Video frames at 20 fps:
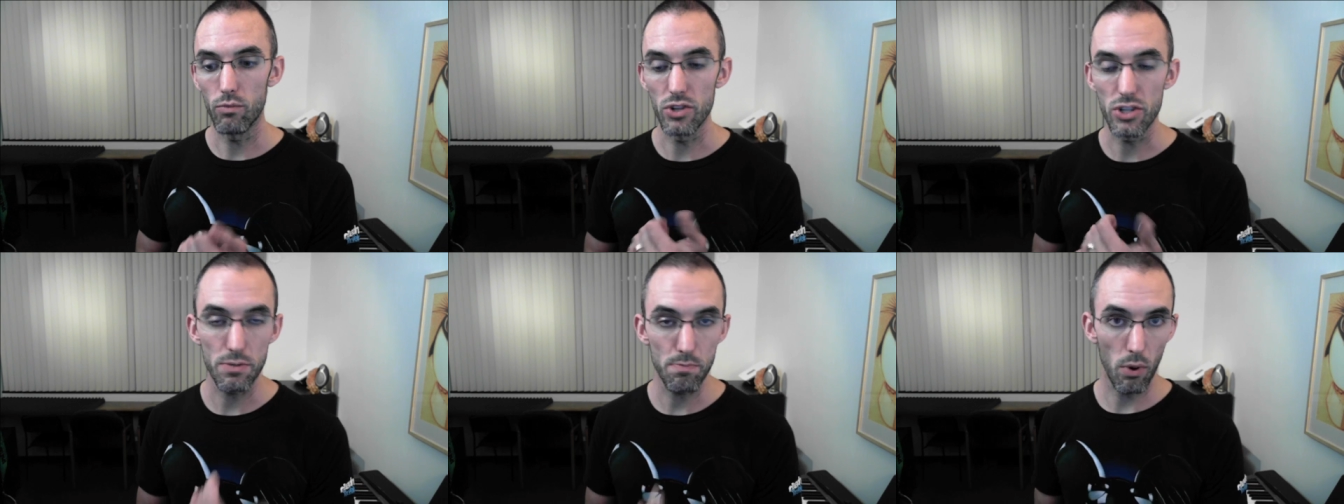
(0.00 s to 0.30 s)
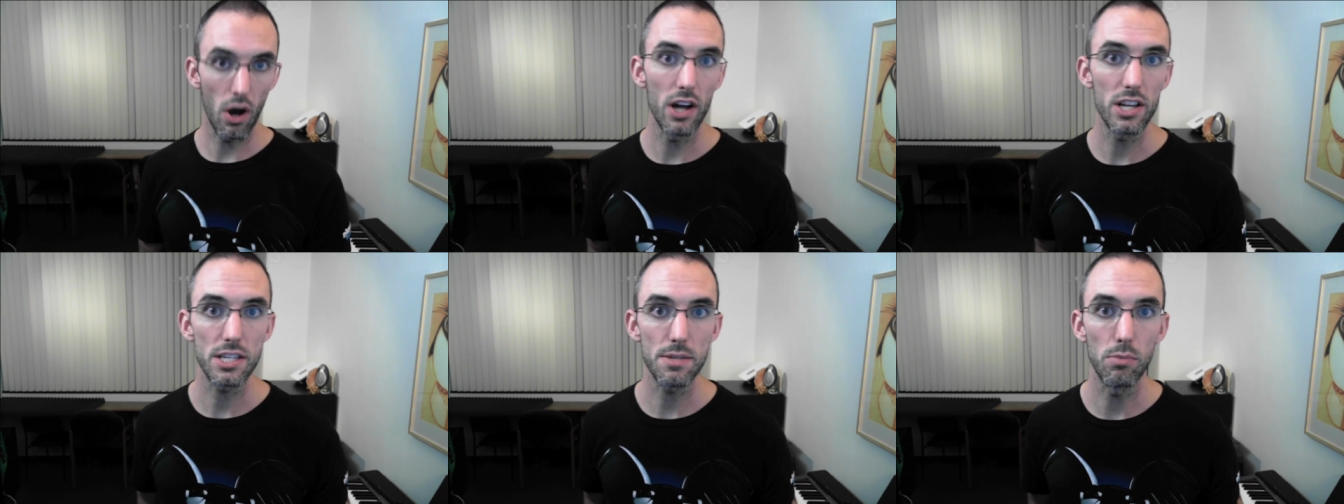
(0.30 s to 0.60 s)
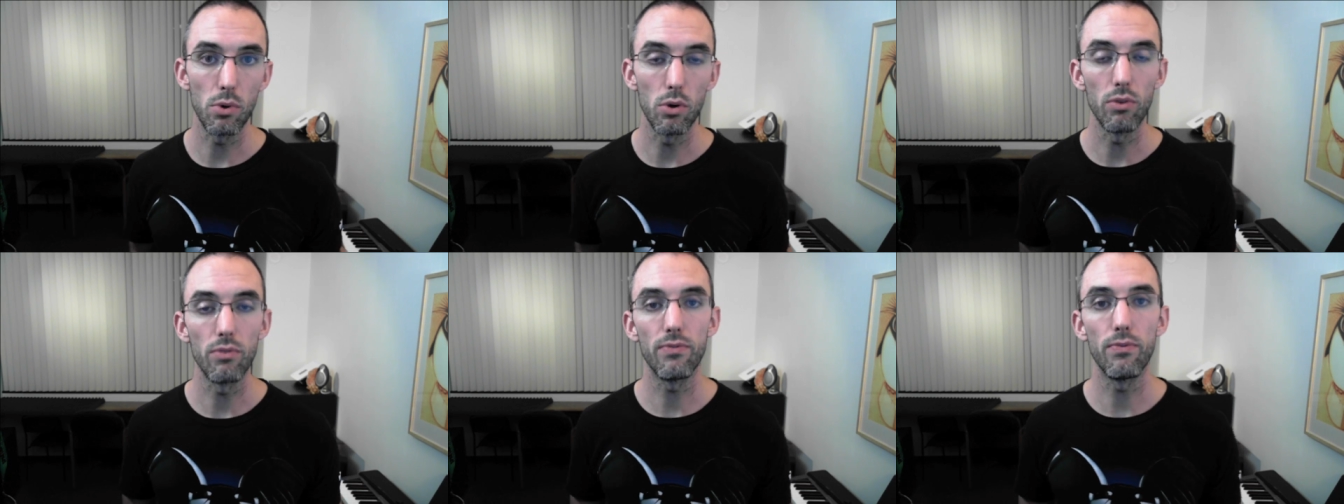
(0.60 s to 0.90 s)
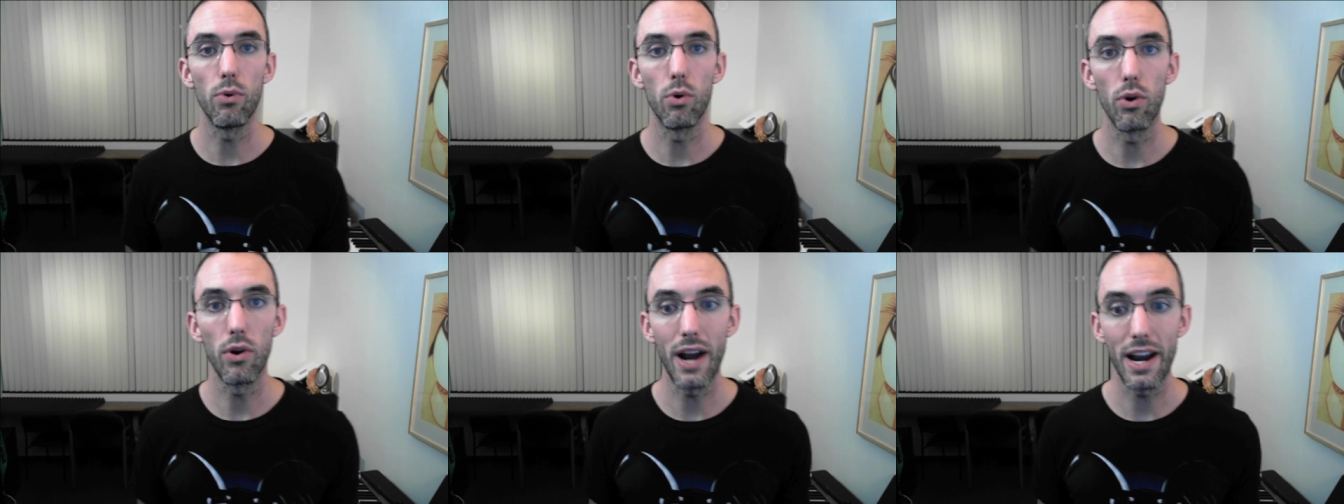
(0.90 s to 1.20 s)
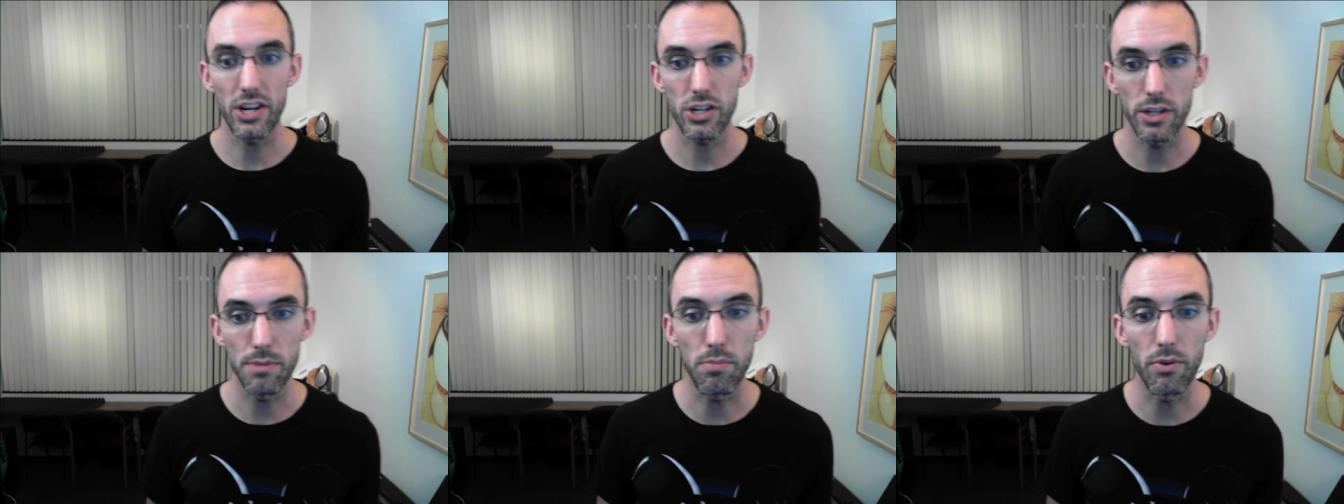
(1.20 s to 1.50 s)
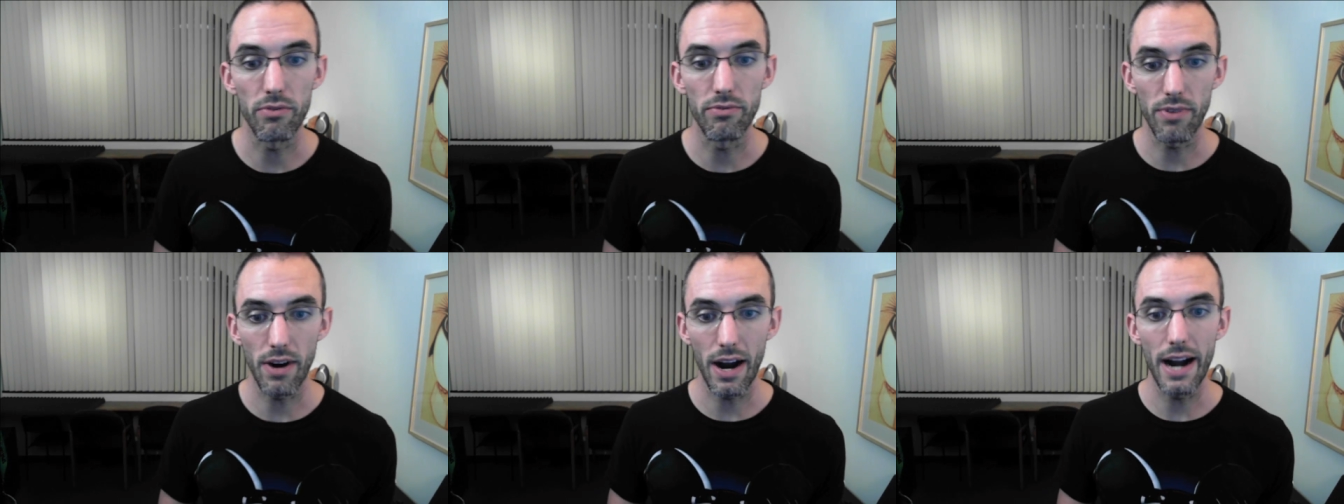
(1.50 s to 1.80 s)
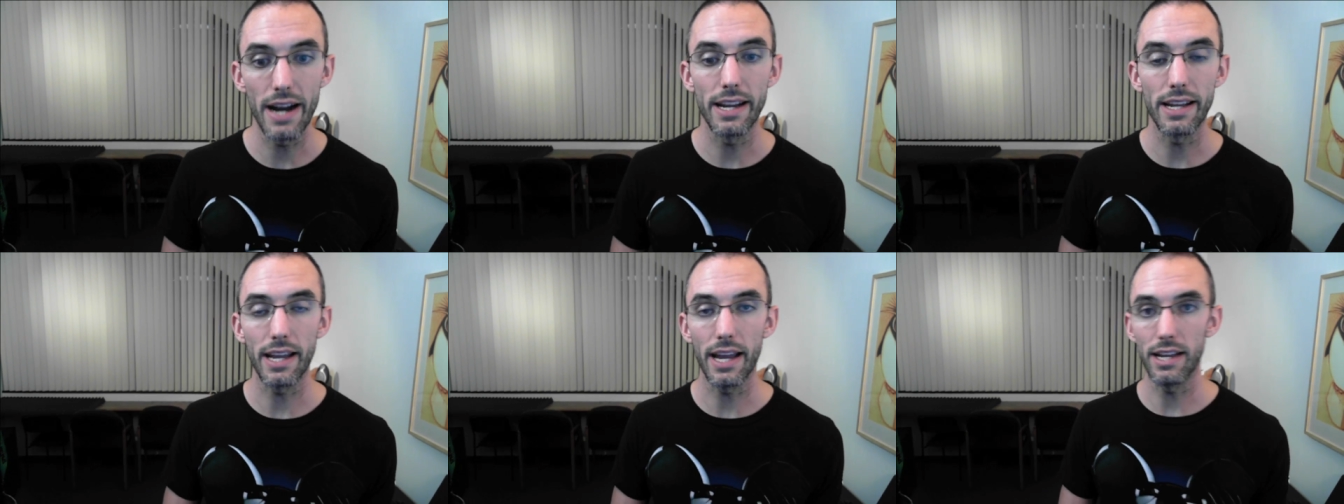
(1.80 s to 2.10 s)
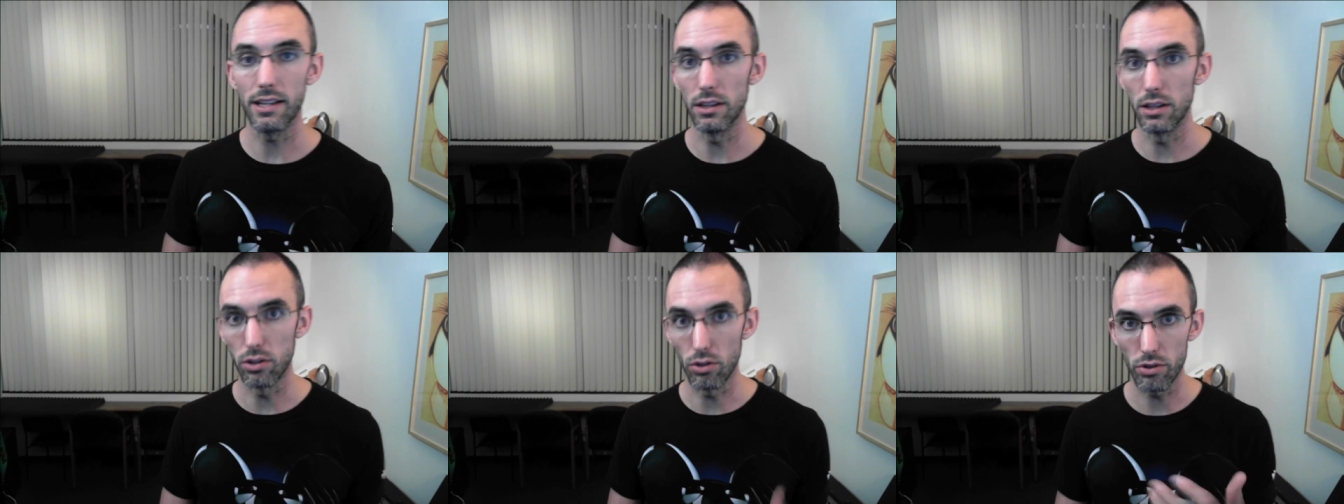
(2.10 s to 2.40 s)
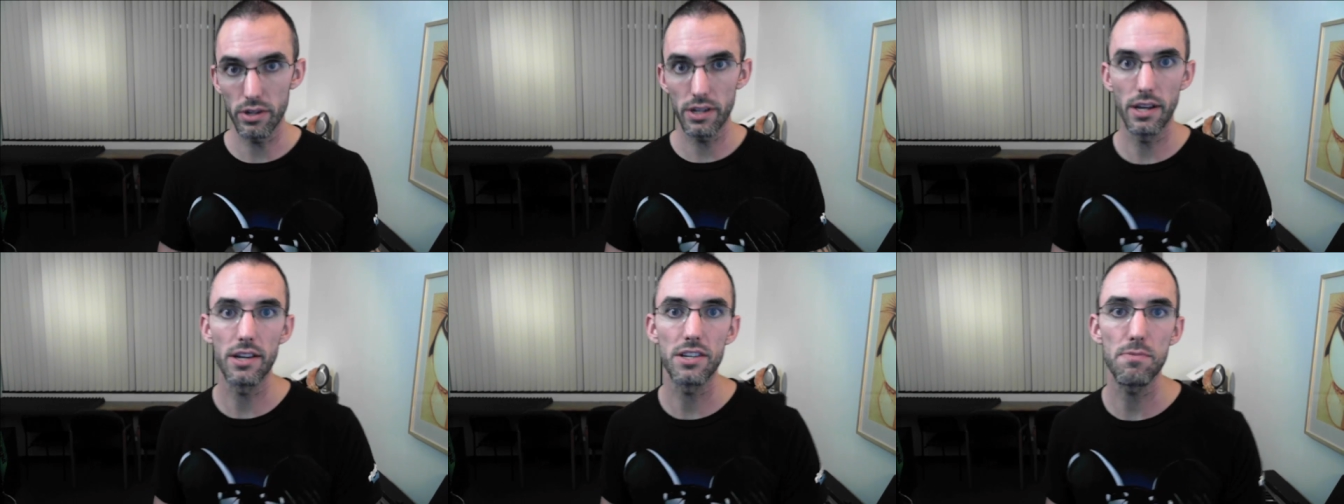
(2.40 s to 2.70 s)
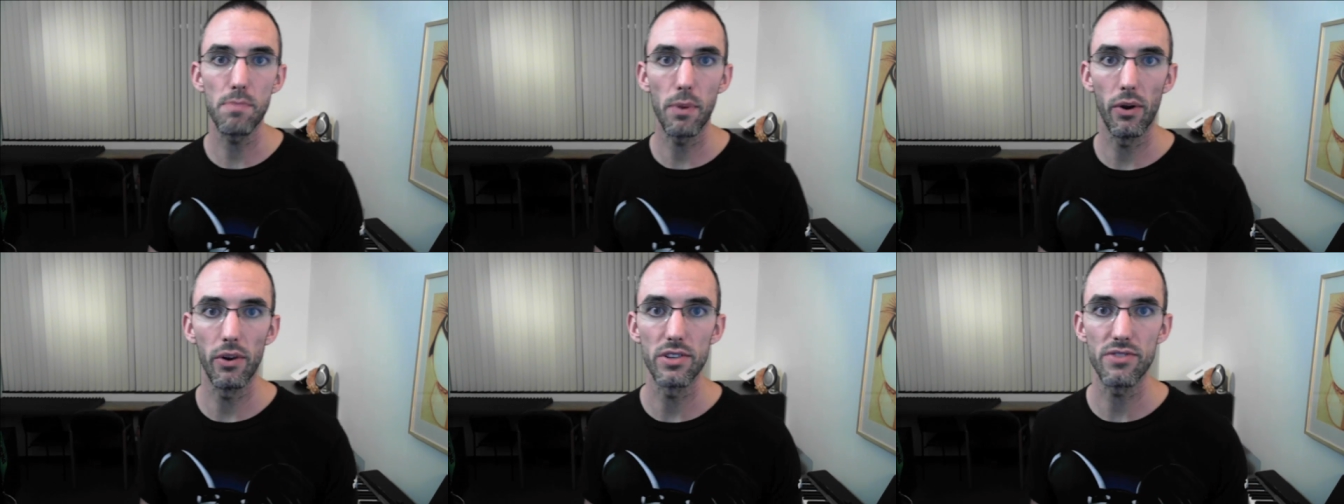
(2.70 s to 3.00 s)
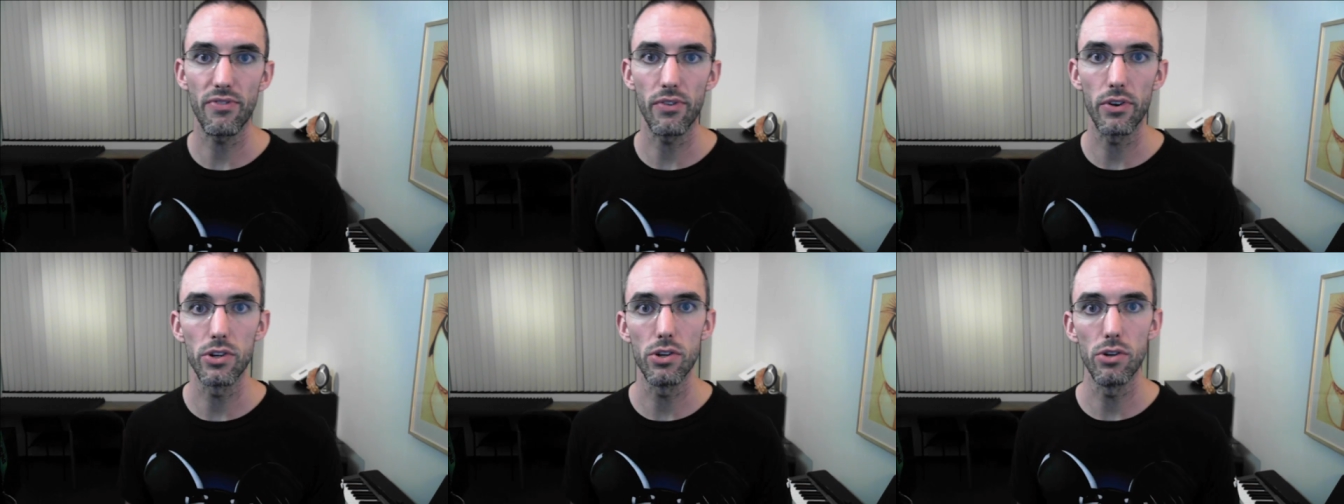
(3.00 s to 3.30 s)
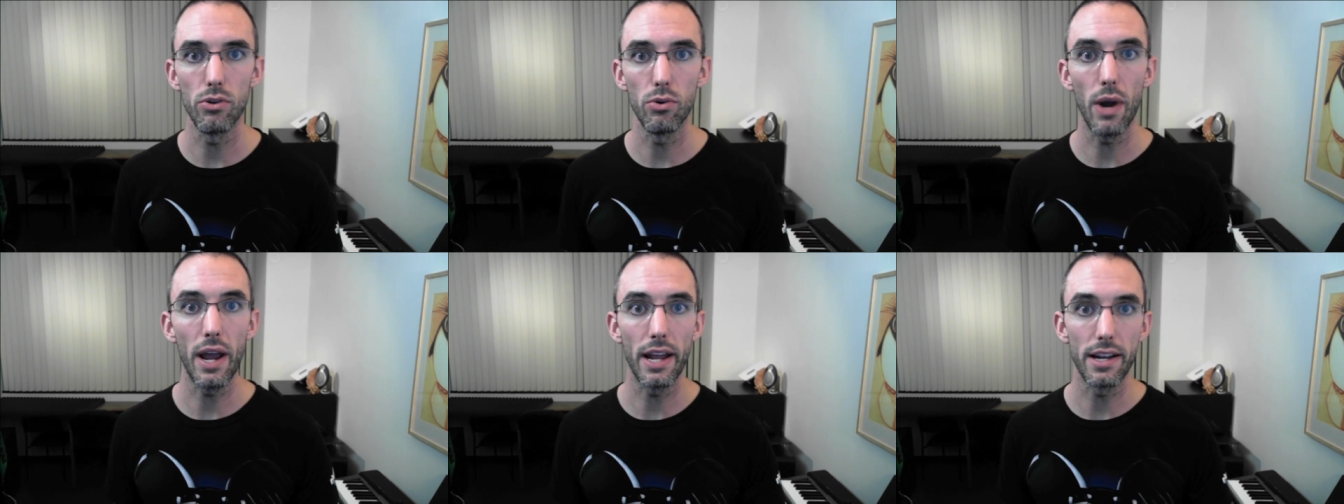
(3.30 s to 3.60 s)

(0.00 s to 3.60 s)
responsible for actually providing a learning experience for you